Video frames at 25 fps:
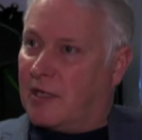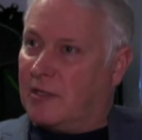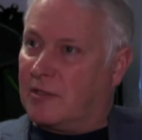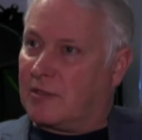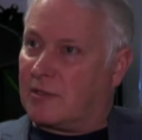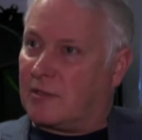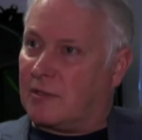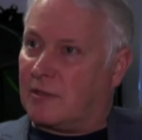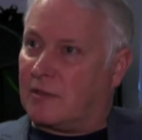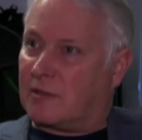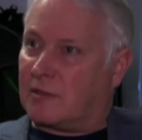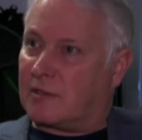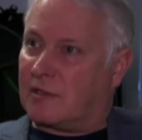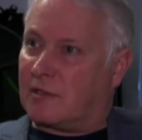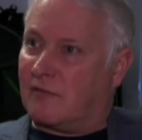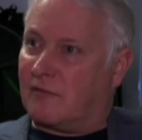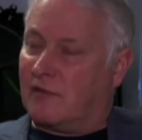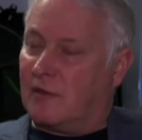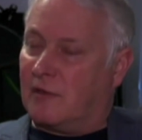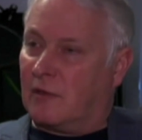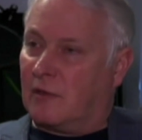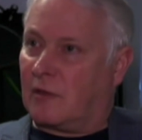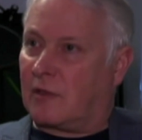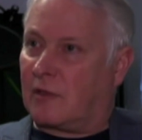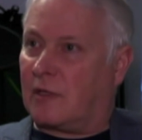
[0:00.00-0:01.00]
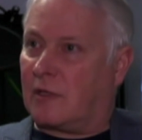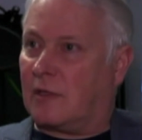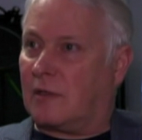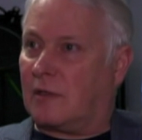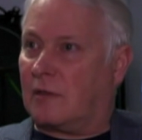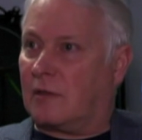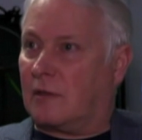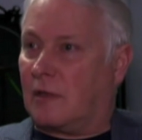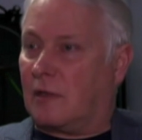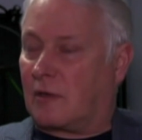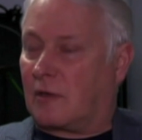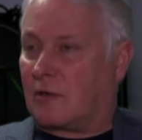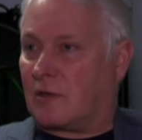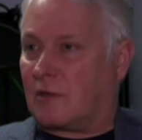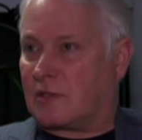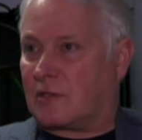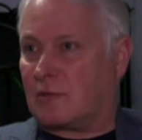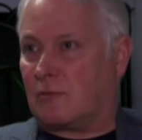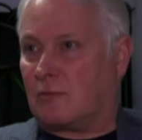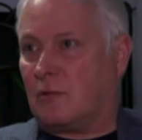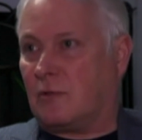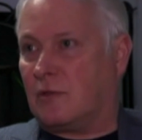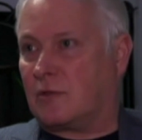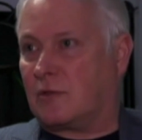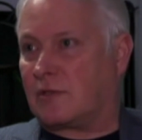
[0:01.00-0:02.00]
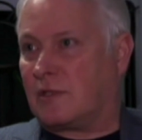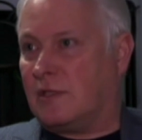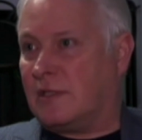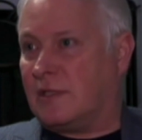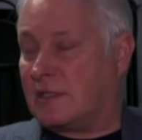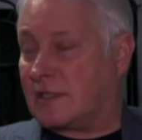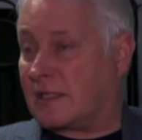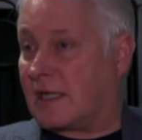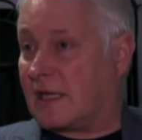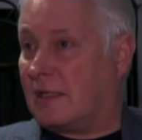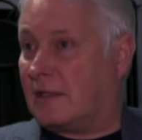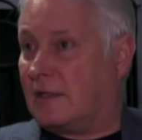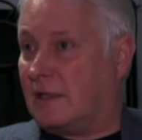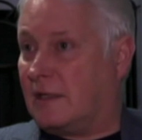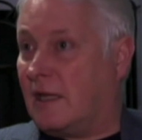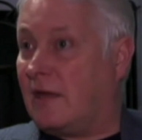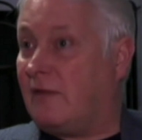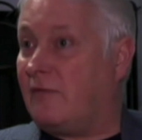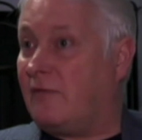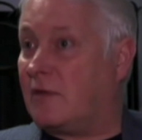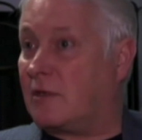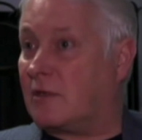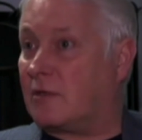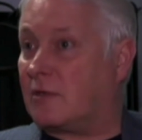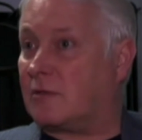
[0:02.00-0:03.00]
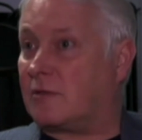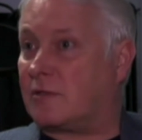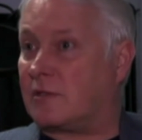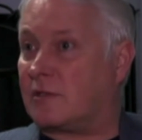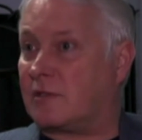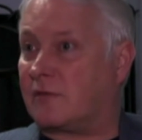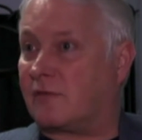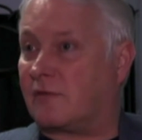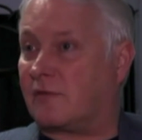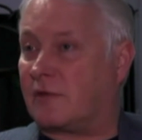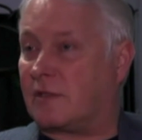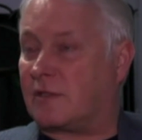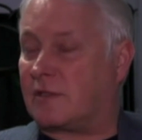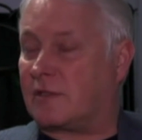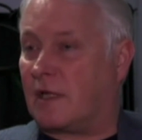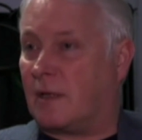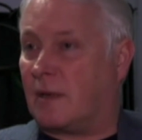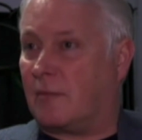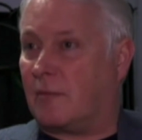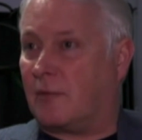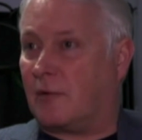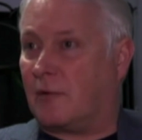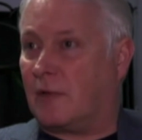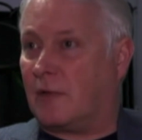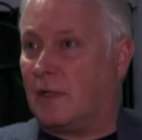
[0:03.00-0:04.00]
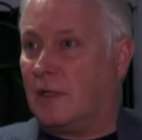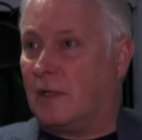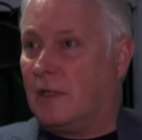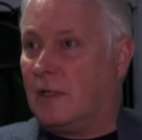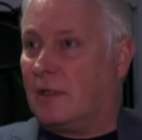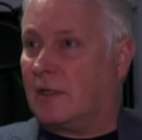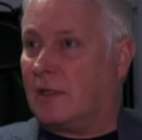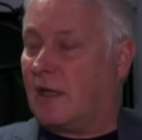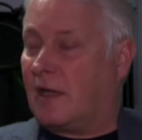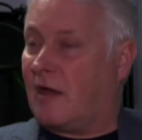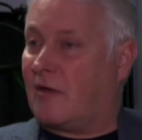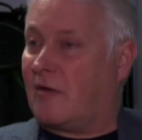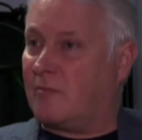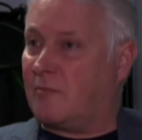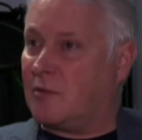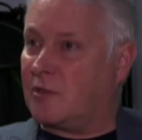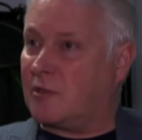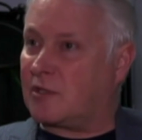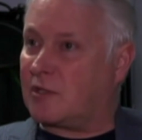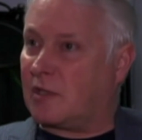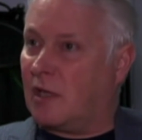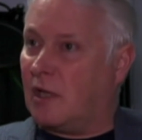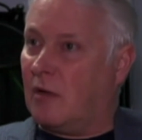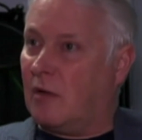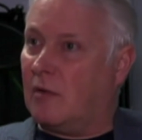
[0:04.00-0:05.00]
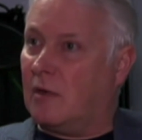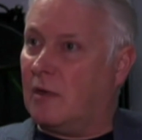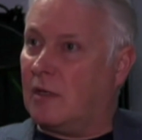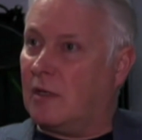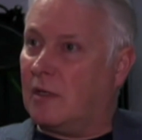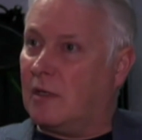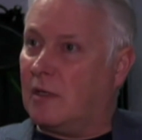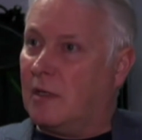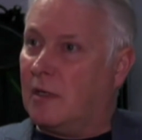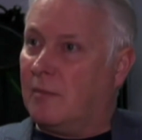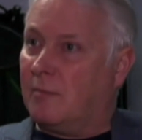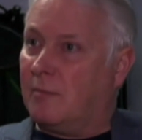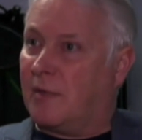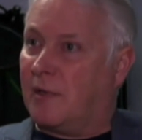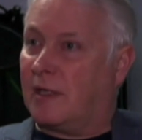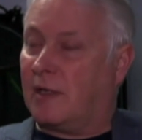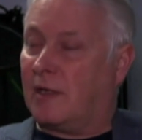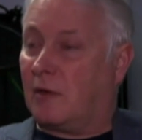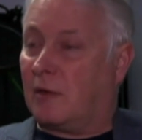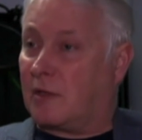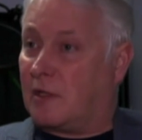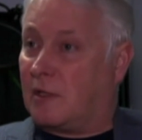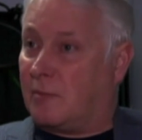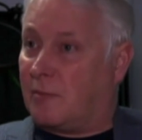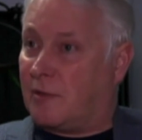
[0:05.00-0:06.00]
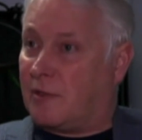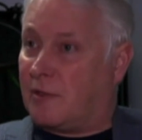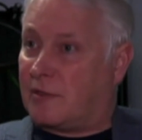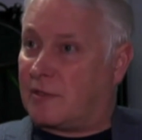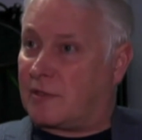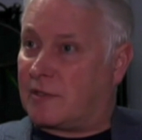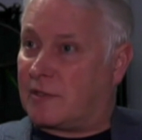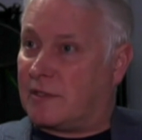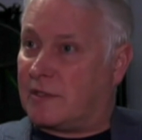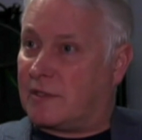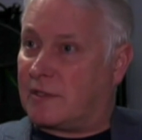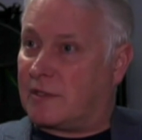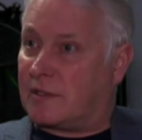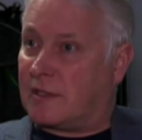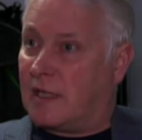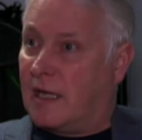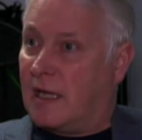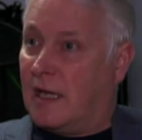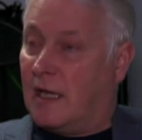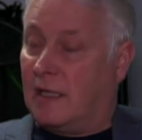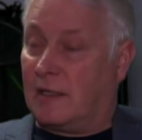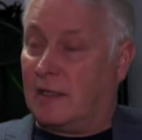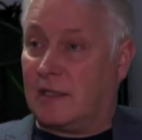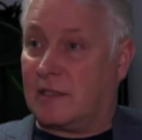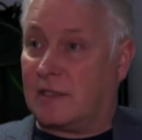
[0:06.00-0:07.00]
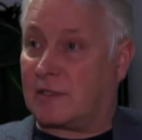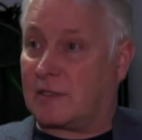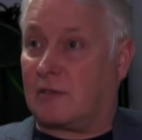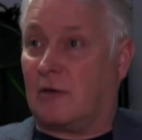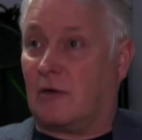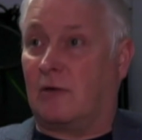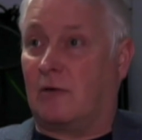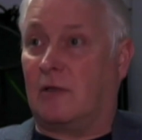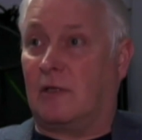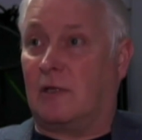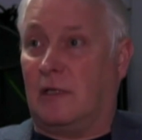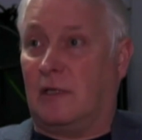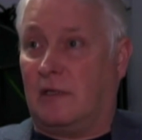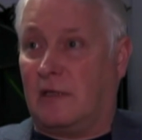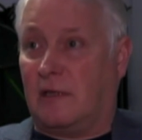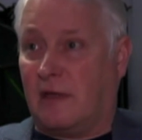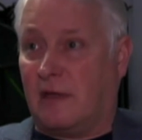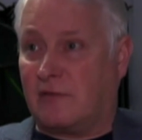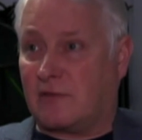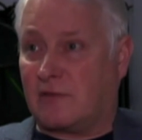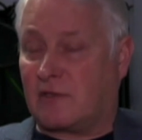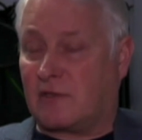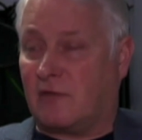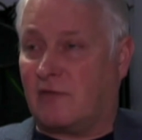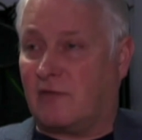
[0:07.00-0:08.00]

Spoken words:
patients. If you look at across the water in Scandinavian countries, for example, they have much lower bed occupancies and historically they've